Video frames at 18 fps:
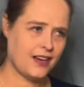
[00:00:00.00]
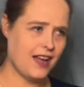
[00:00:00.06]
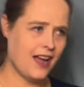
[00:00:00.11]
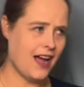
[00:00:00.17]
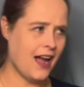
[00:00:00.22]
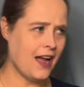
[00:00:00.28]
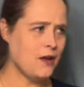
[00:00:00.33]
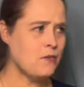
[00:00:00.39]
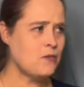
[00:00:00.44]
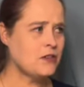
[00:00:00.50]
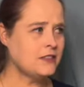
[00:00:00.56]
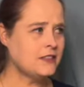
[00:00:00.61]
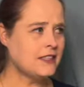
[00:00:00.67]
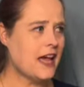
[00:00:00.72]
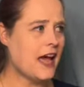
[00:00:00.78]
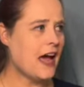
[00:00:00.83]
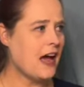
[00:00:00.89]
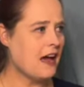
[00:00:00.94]
I want
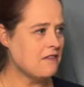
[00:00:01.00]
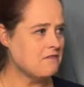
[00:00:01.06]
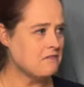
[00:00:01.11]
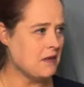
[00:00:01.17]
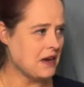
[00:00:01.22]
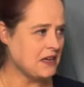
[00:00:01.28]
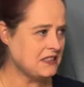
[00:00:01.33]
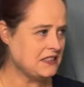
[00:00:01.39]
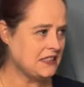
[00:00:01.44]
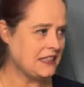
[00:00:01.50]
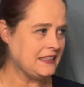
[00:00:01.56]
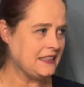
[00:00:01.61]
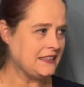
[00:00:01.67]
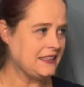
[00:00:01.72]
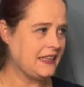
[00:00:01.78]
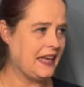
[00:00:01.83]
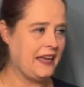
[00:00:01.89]
to have my scented